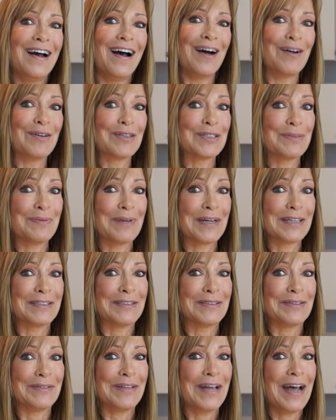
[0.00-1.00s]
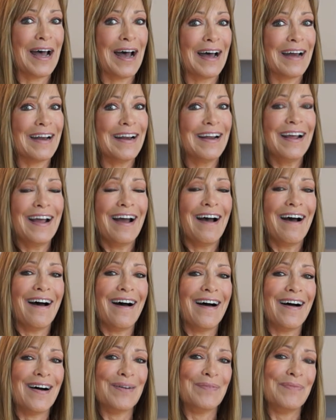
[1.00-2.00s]
I wasn't about to do that.
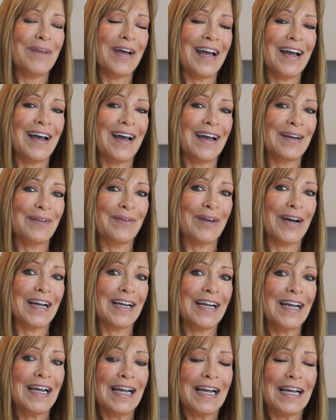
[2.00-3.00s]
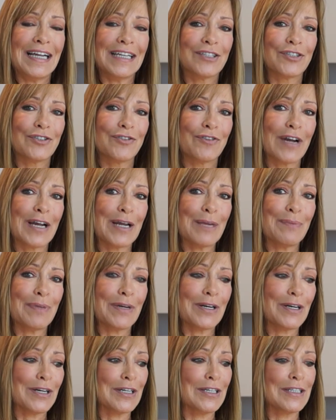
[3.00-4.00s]
Um, Anyway, it's great
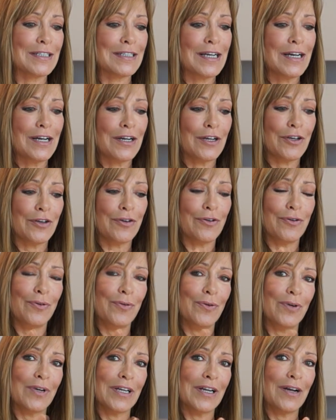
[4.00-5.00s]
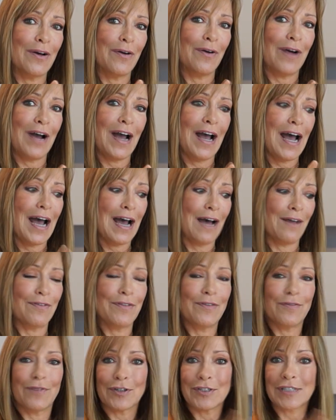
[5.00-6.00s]
because you, you know,
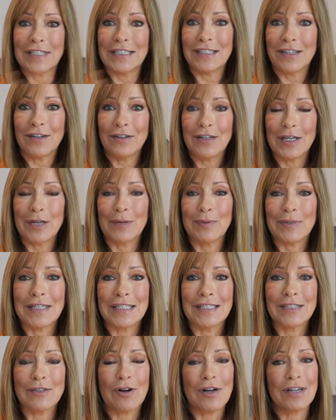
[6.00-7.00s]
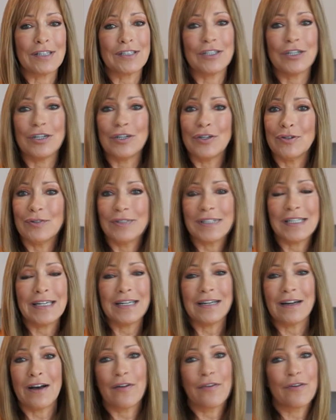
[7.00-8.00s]
have the versatility with the sauce to use it
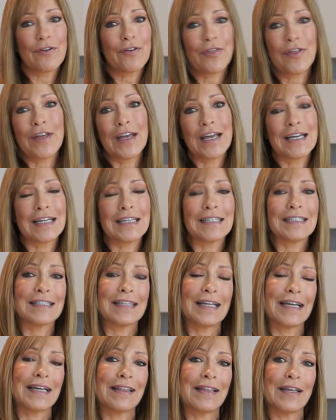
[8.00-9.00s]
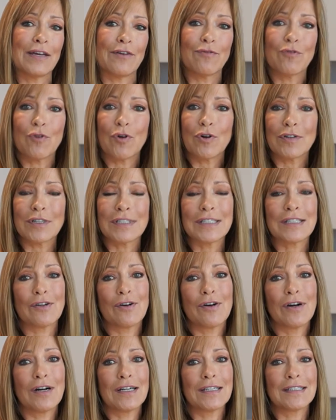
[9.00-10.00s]
in other things like the Aurora
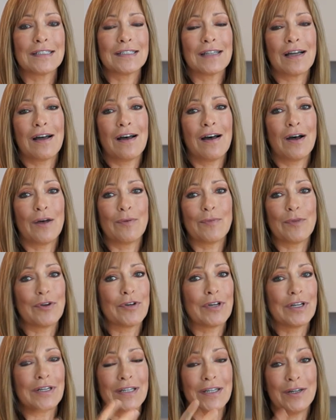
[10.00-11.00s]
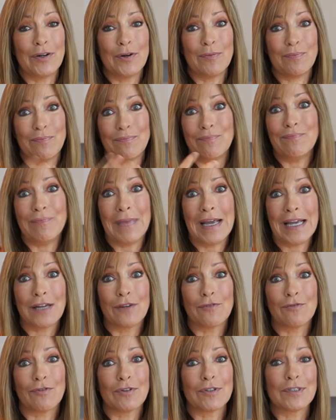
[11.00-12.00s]
sauce. Um, you can, you know, make
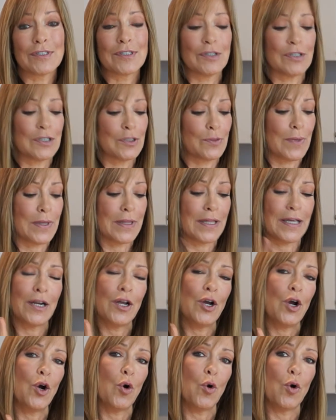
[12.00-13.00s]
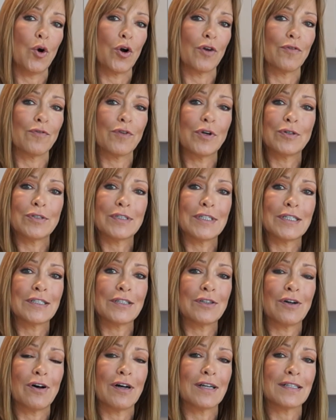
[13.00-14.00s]
an Aurora sauce with it, or a Rosa
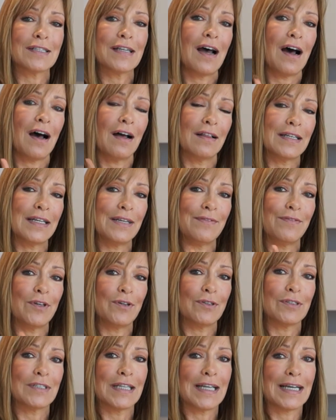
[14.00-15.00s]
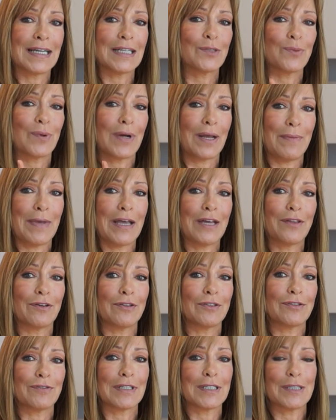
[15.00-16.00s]
sauce. I'll leave those links when I make
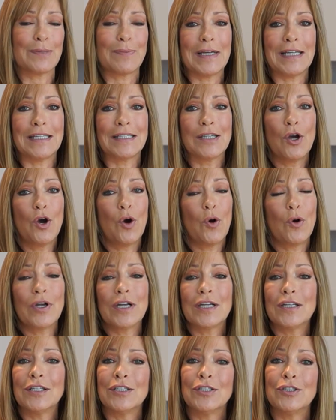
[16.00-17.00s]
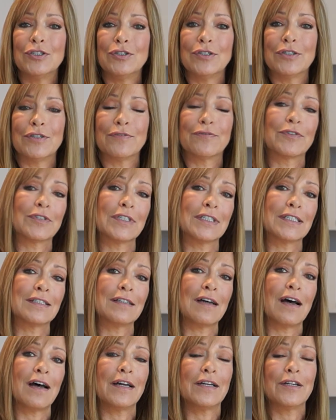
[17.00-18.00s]
those recipes. Or you could just use it for
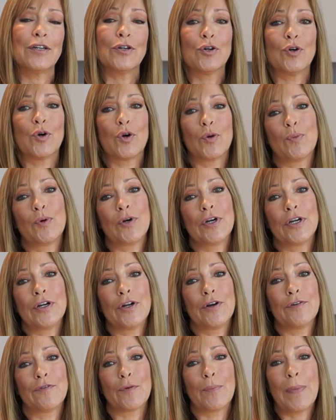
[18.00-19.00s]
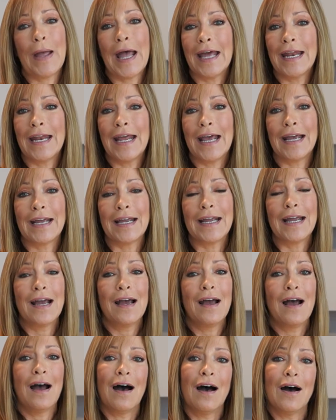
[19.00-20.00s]
lasagna or put it over penne.
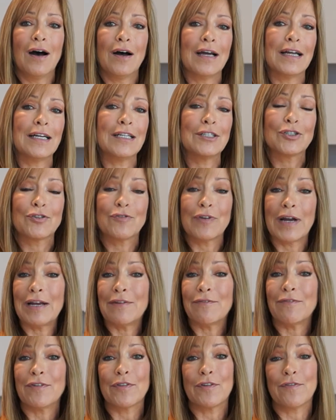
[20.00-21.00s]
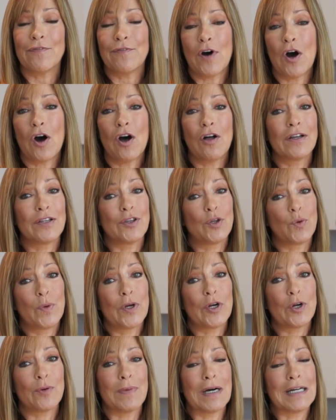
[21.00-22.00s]
Uh, and it's great for the fall and the
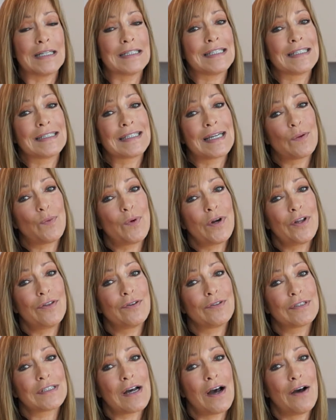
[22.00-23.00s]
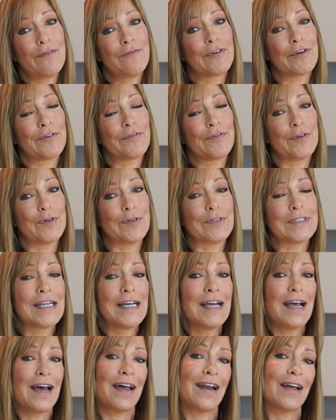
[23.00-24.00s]
winter months. It's like one of those comfort foods.
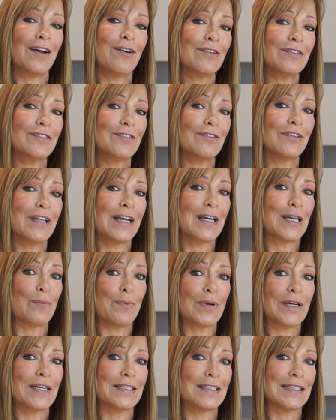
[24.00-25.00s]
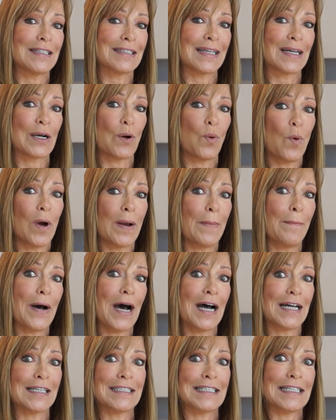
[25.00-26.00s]
And I also like it because it's like a
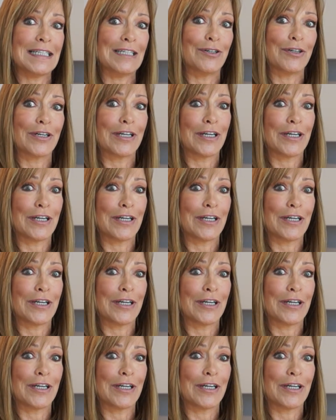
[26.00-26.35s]
one-pot deal.